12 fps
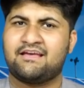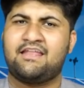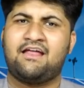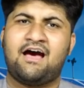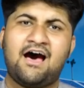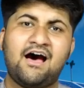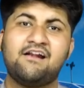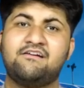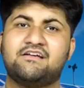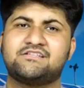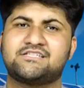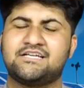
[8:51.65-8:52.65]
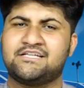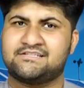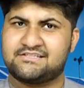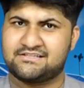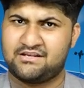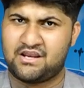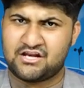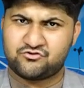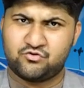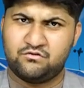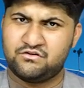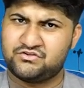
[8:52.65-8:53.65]
can harness its
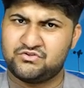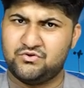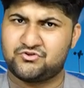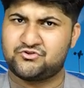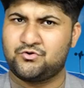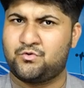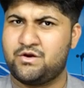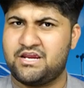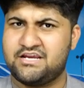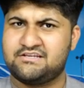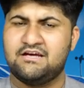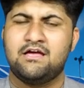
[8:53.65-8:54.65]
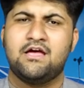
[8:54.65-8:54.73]
natural resource to create